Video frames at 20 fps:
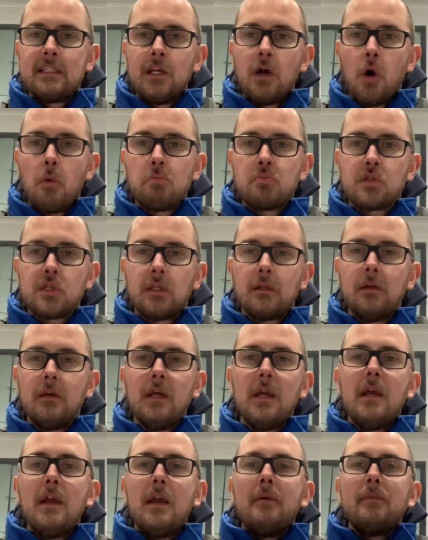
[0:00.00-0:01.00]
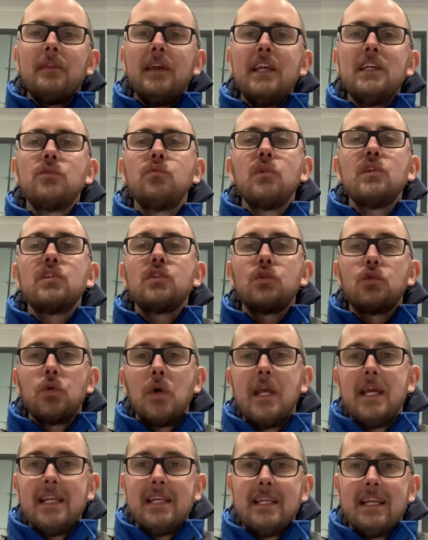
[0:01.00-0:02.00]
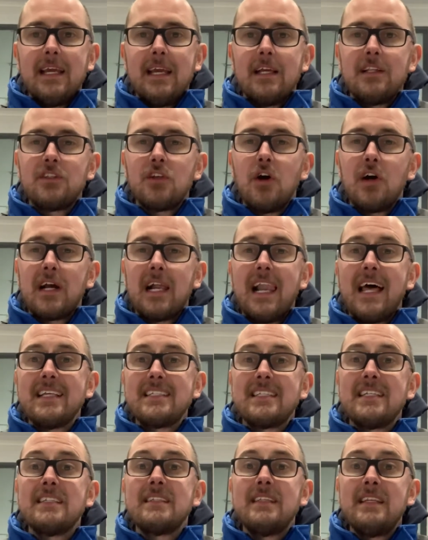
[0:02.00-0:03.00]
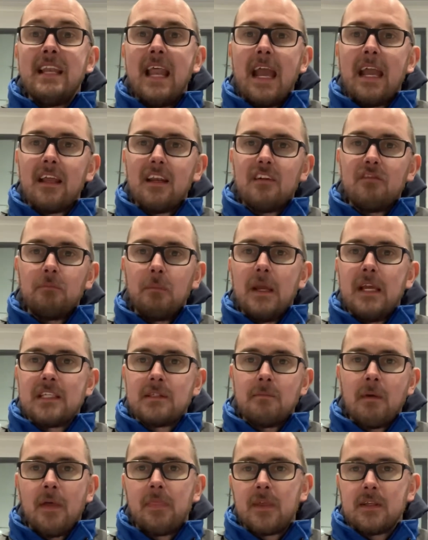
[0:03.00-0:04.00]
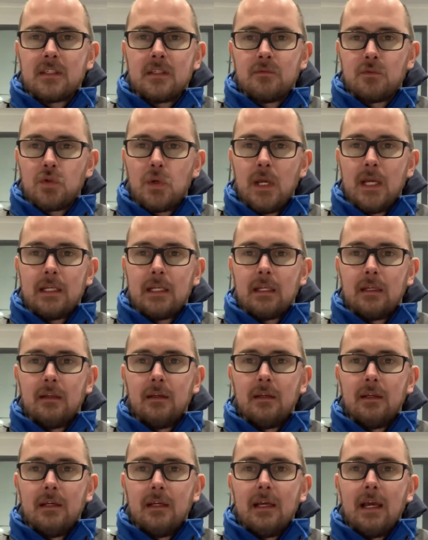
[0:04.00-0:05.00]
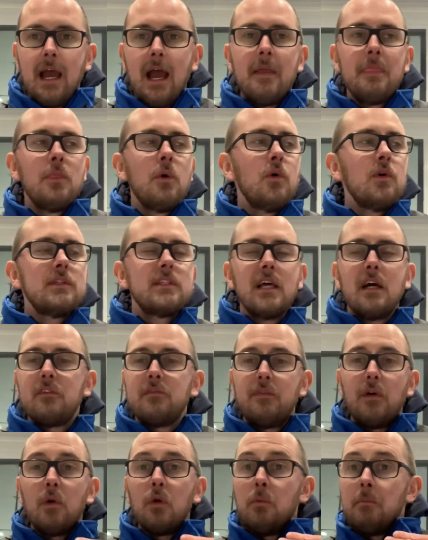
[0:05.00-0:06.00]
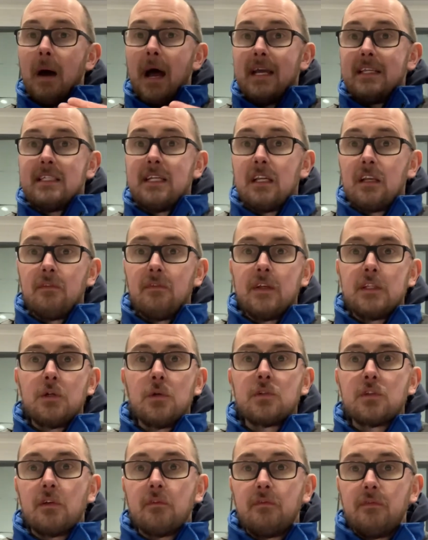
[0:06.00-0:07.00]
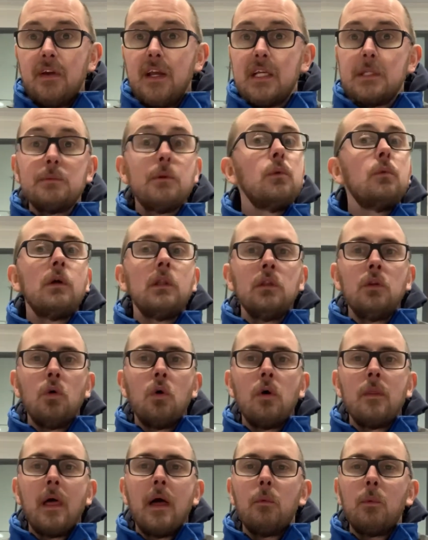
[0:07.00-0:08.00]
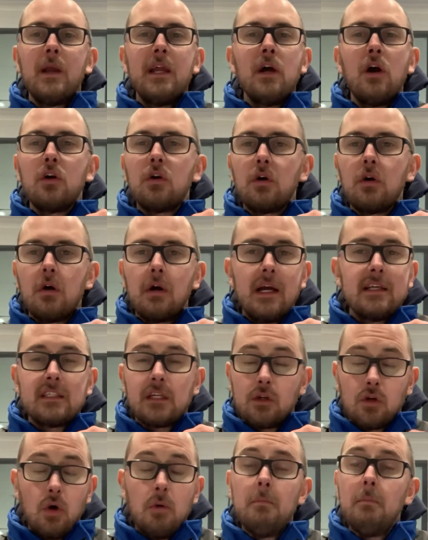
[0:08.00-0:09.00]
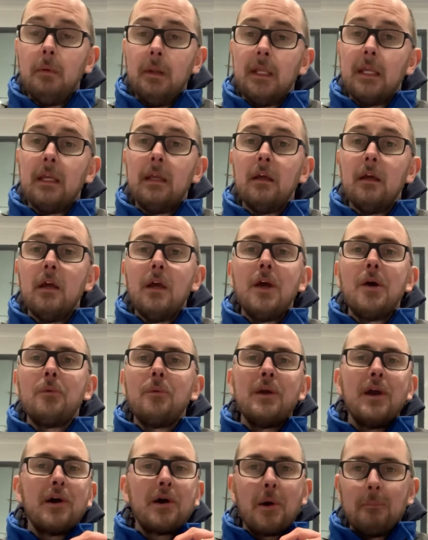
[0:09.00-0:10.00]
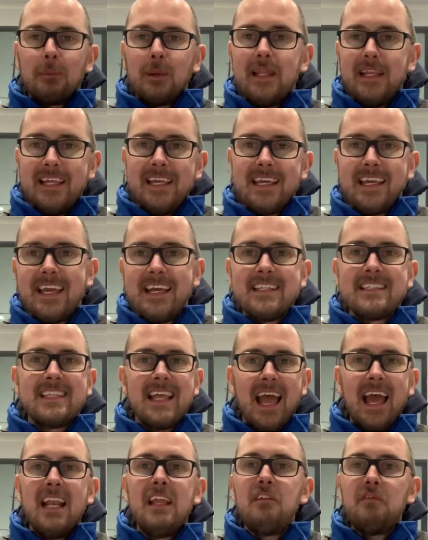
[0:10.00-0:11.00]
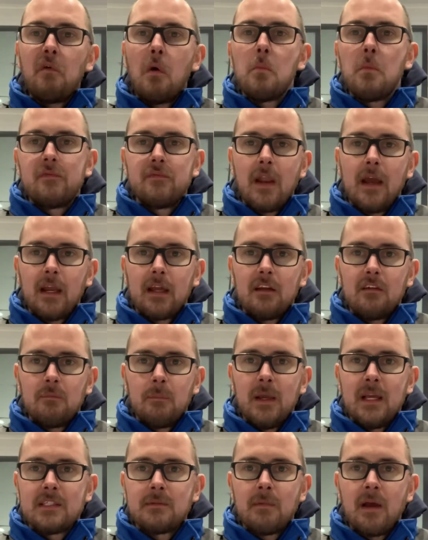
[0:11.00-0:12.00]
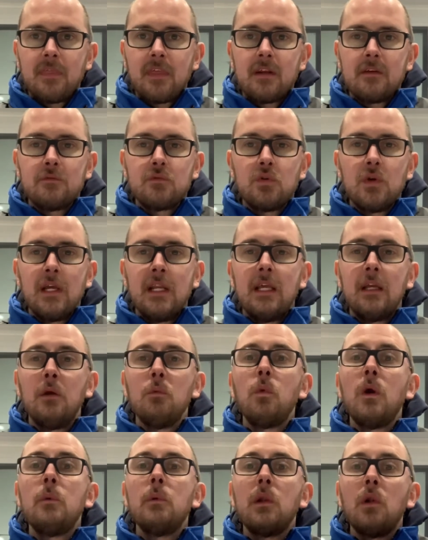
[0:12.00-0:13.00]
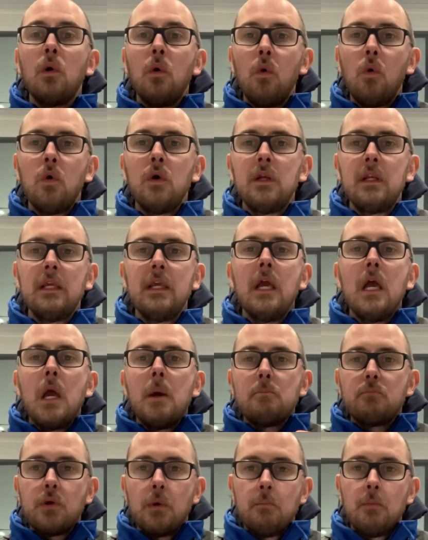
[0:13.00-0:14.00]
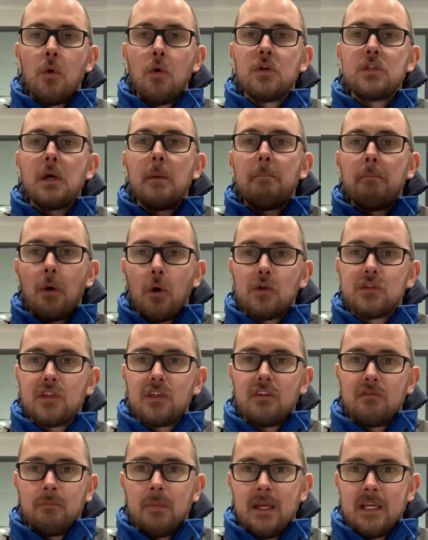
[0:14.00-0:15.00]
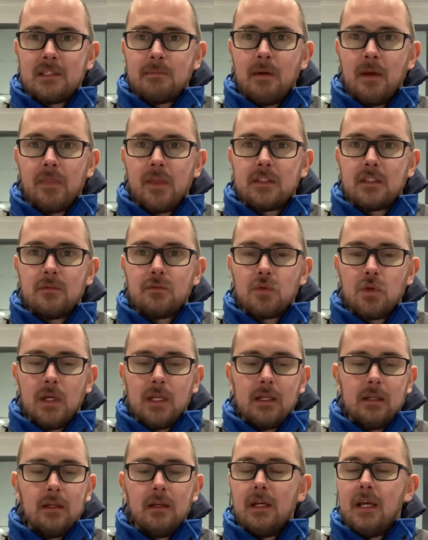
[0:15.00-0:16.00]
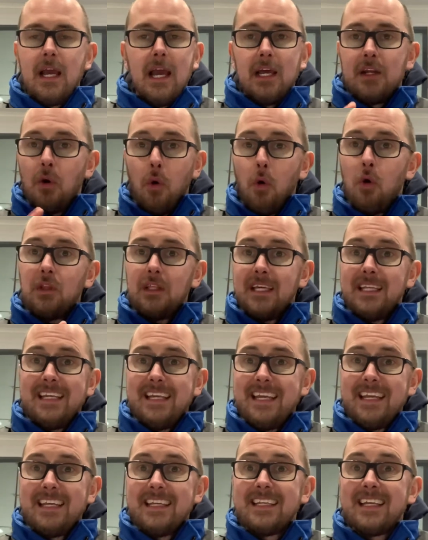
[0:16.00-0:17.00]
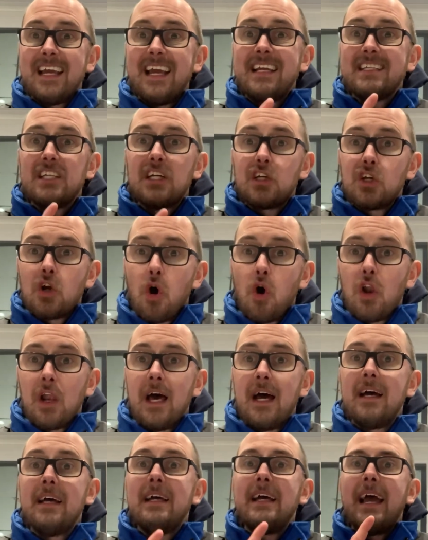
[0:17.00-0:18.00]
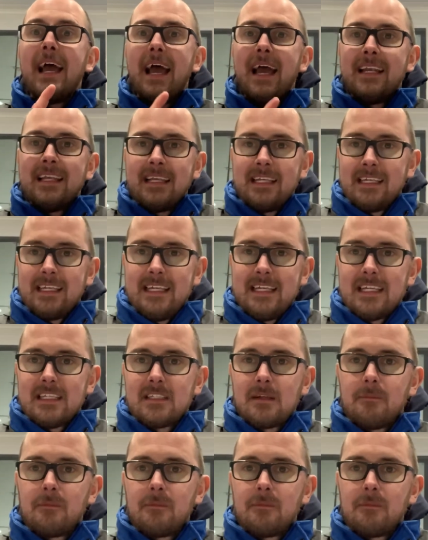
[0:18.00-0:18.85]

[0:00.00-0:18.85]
option. These restraining aids are classed as negative-based methods of training. And those that follow my daily videos on Facebook will know that we are, as a company, we are completely against any form of negative-based method of training. We will only promote positive-based methods of training. And all you need is a collar and a lead.